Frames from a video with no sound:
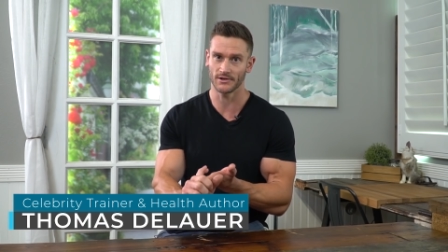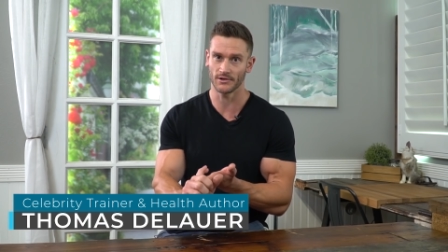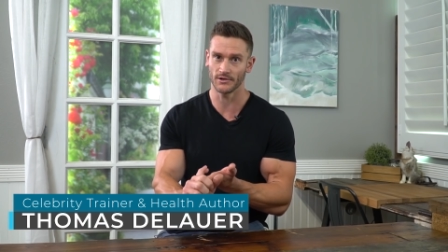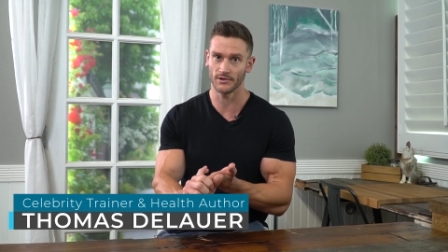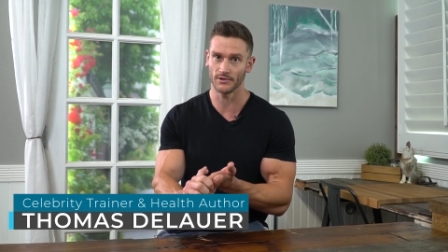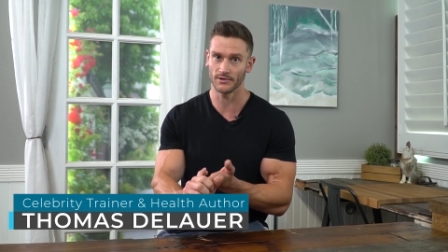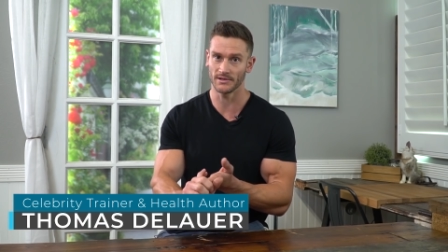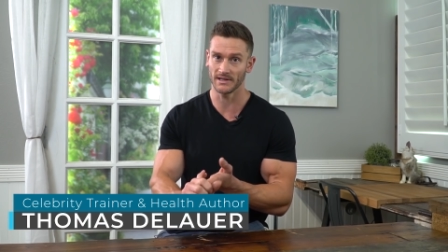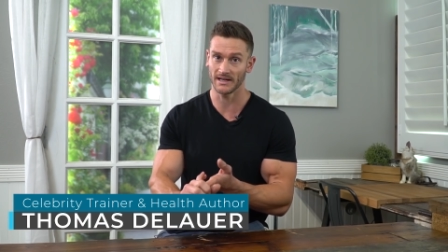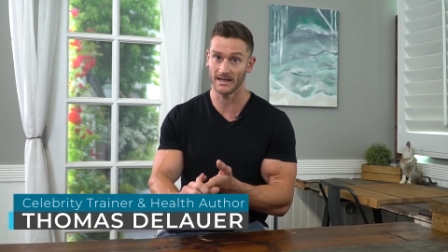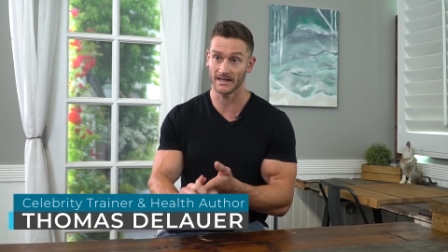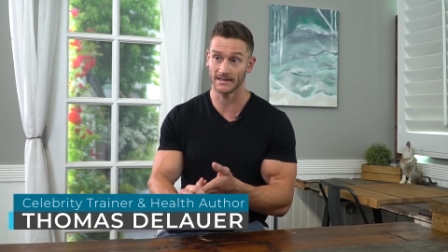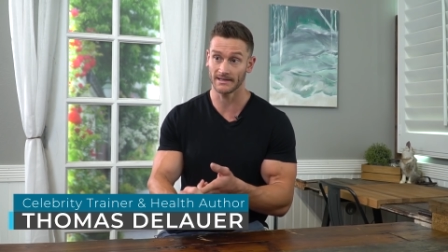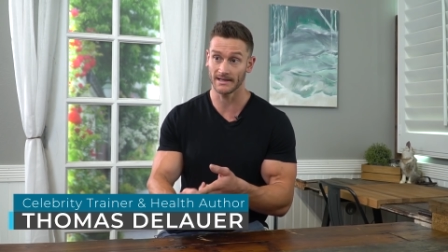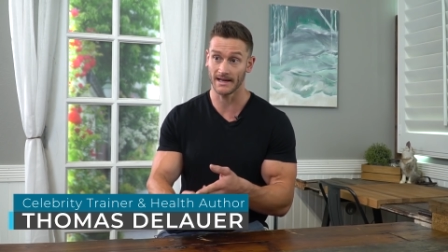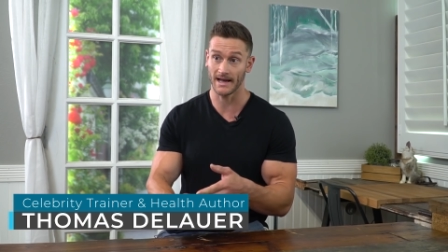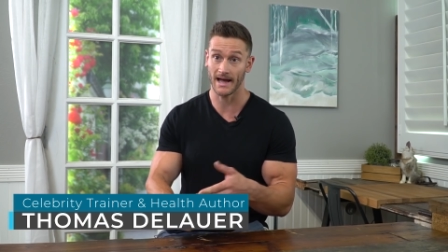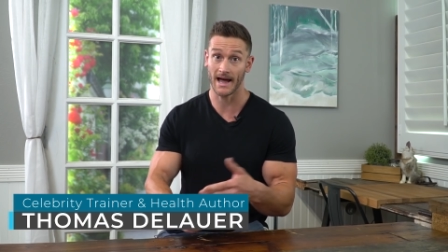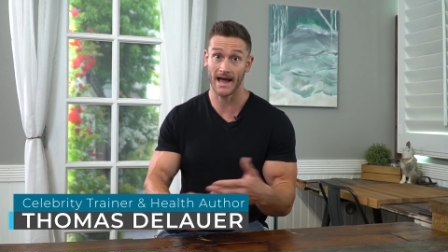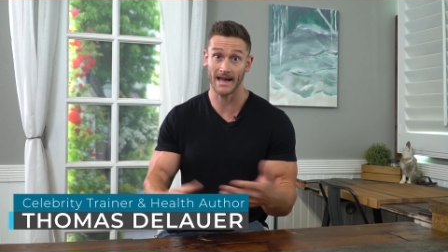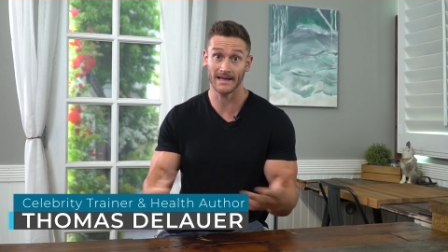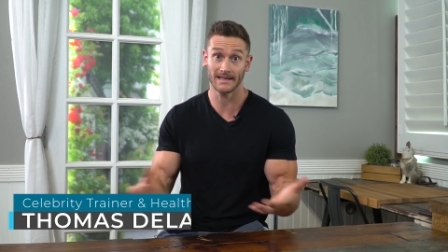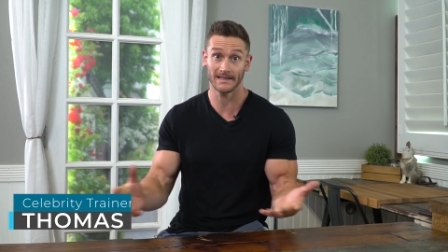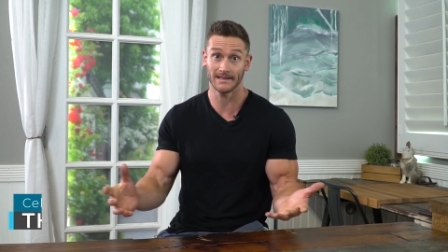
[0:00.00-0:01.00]
are using it to
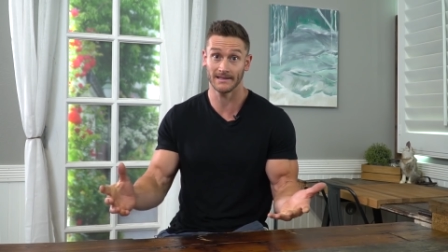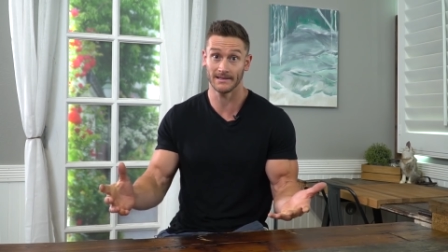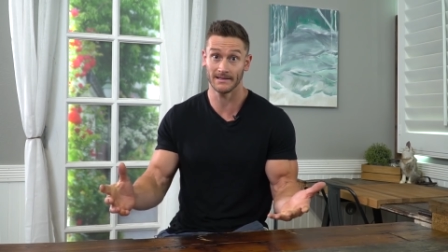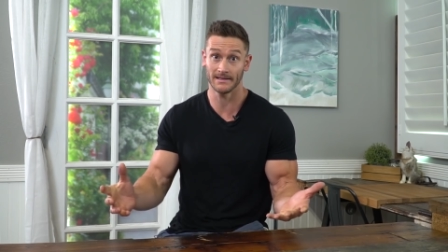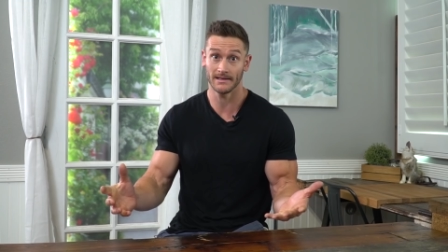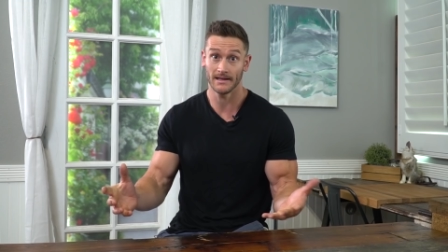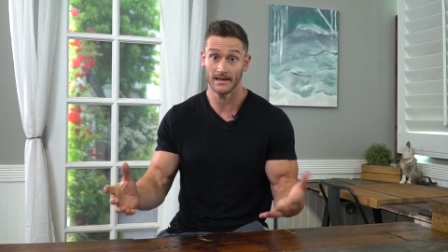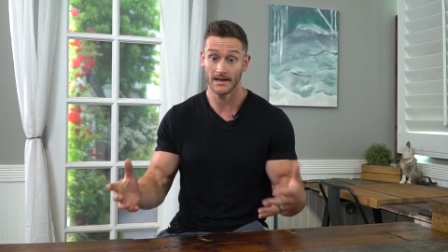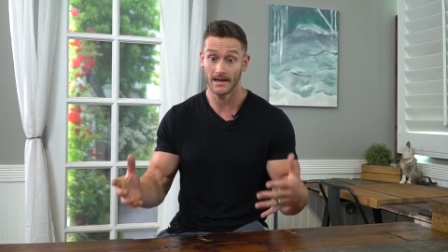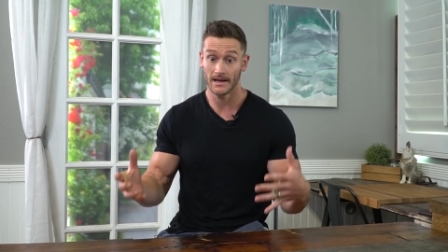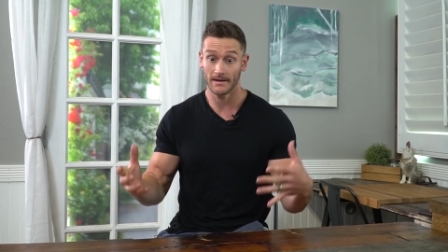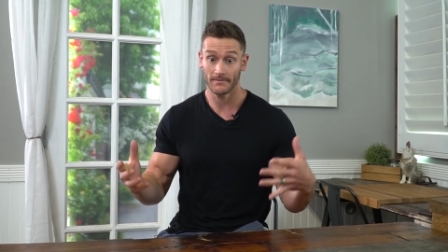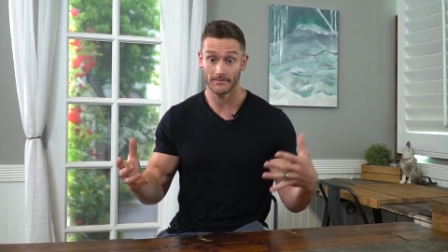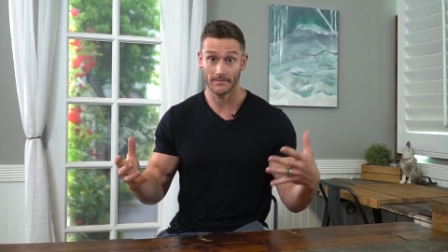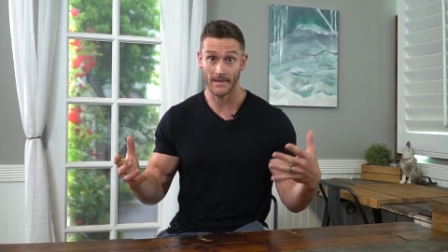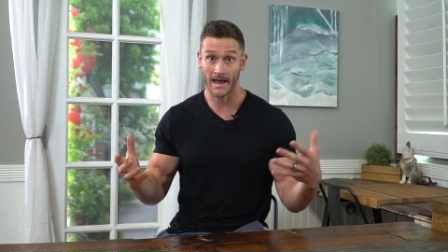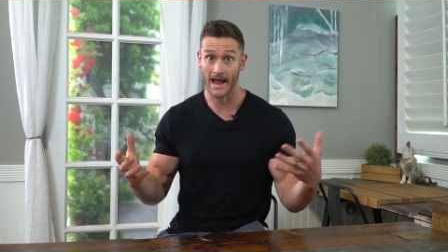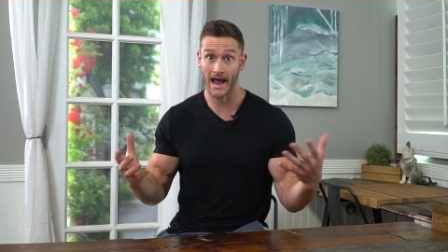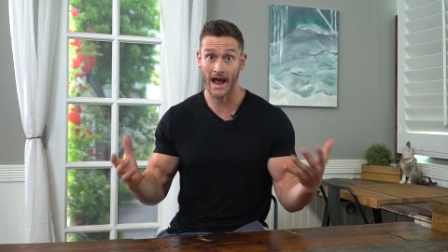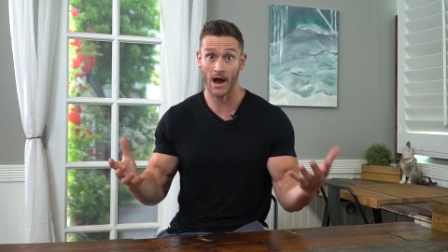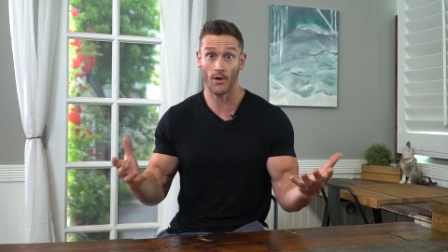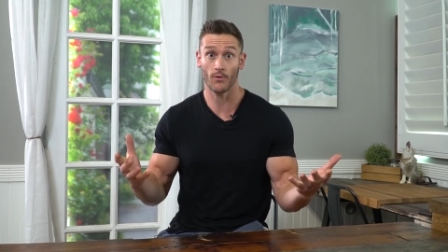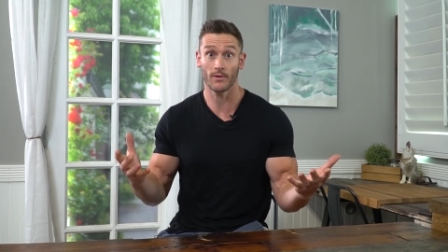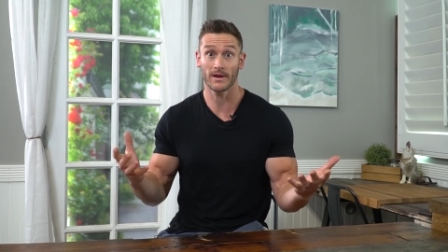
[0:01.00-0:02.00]
heighten
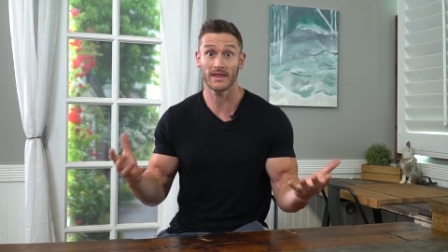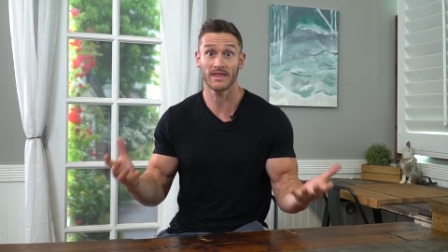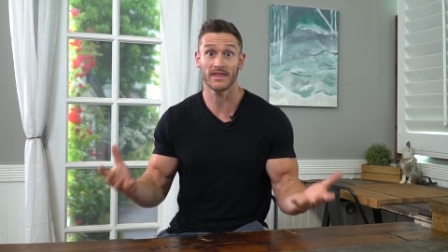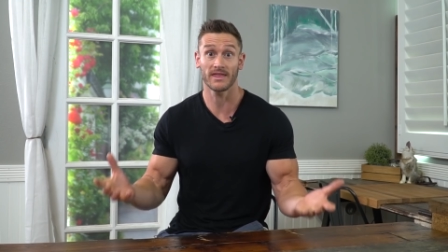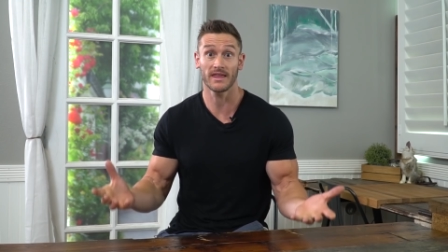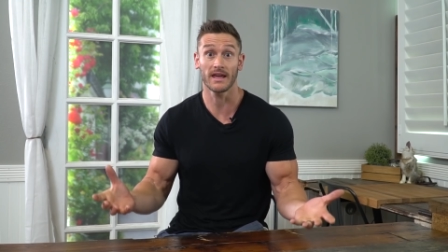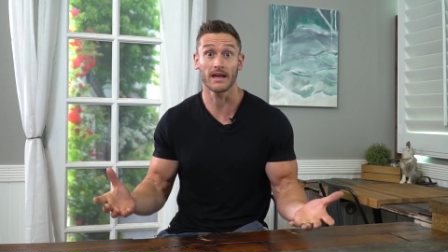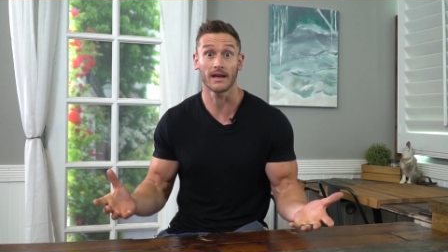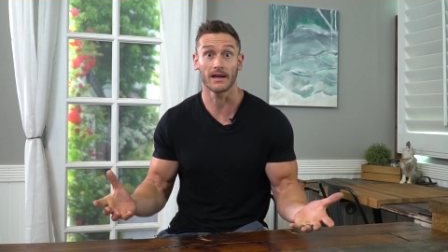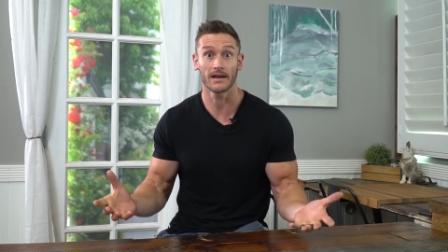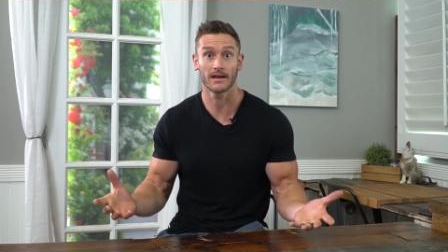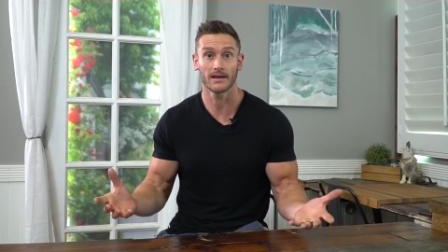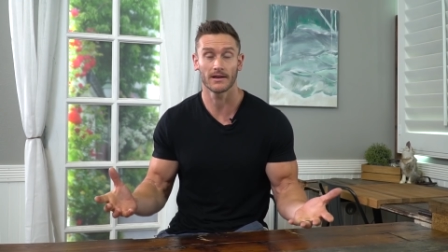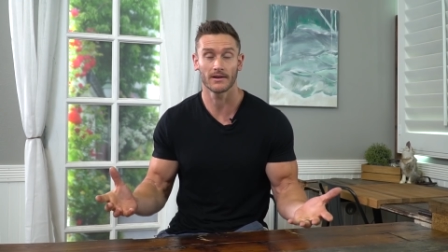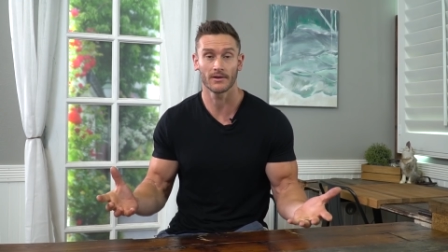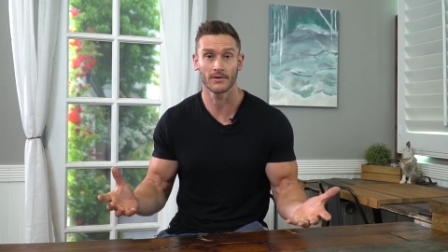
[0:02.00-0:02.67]
how we think.